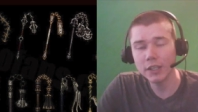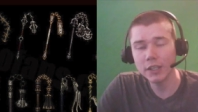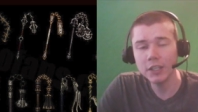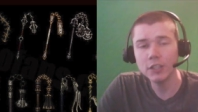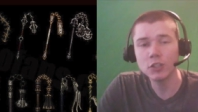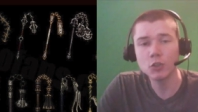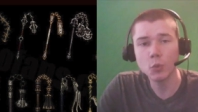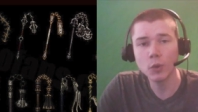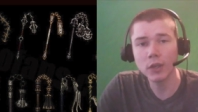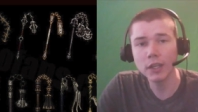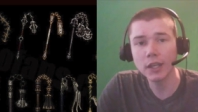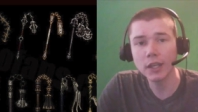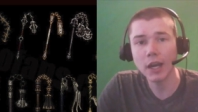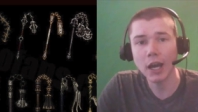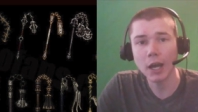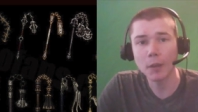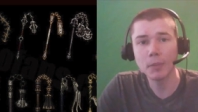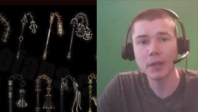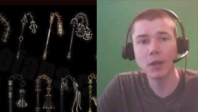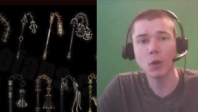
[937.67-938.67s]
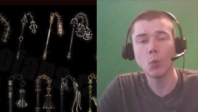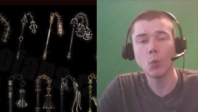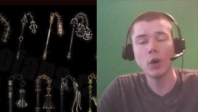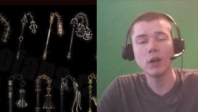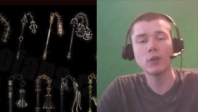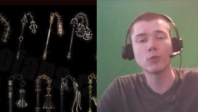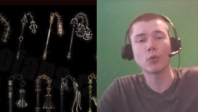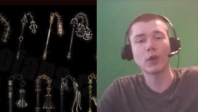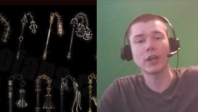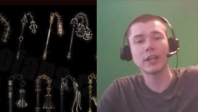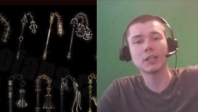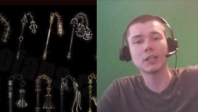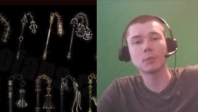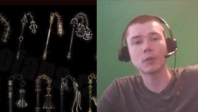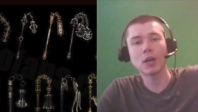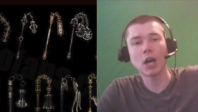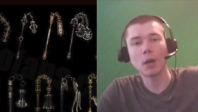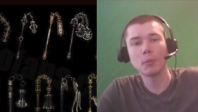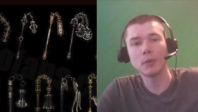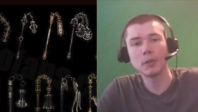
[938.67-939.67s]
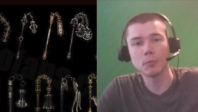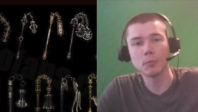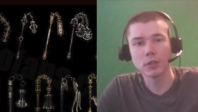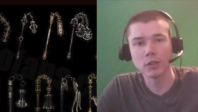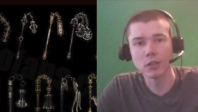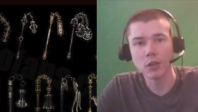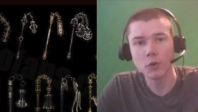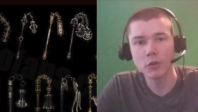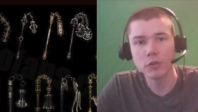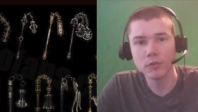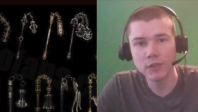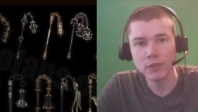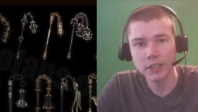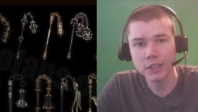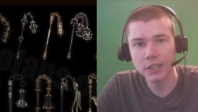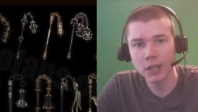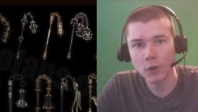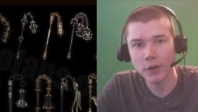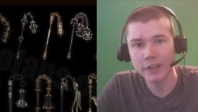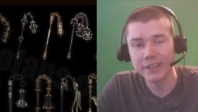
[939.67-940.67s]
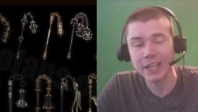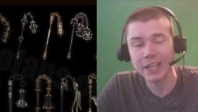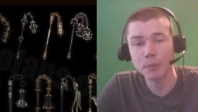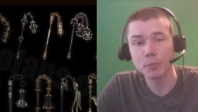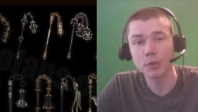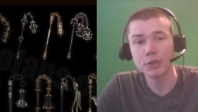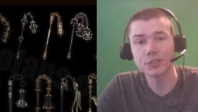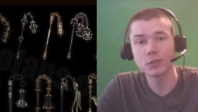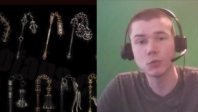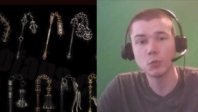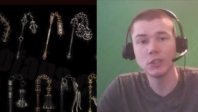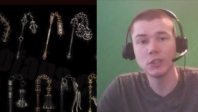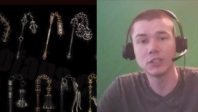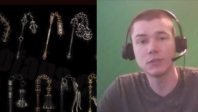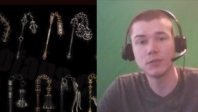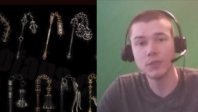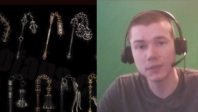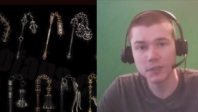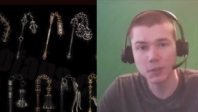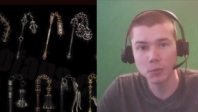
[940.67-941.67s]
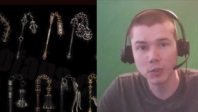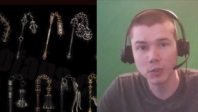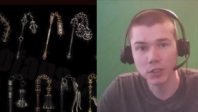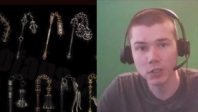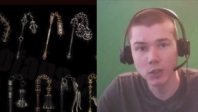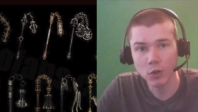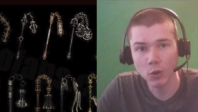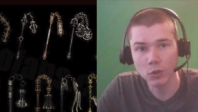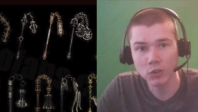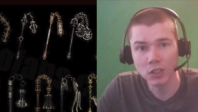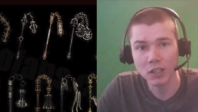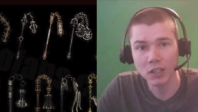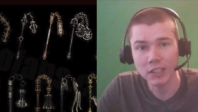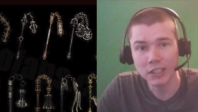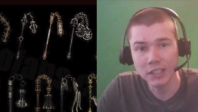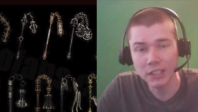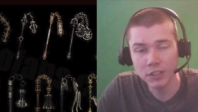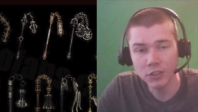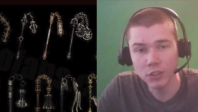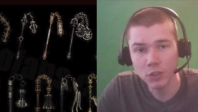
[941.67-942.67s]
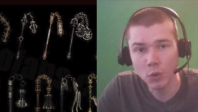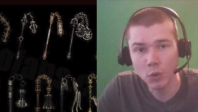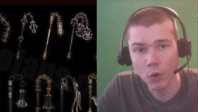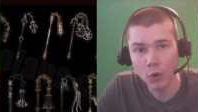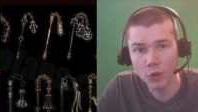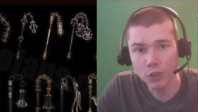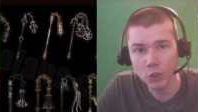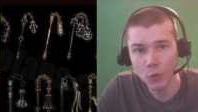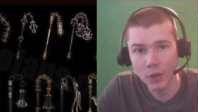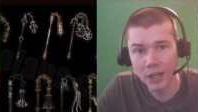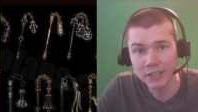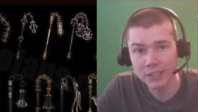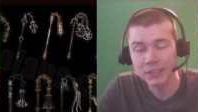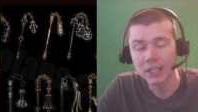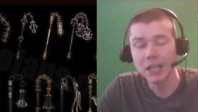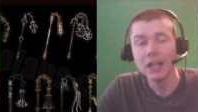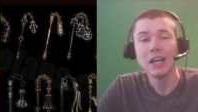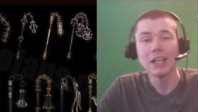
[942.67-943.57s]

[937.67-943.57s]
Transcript: Each week, I pick one random comment below the video, and that person wins 50 million gold on EU or US.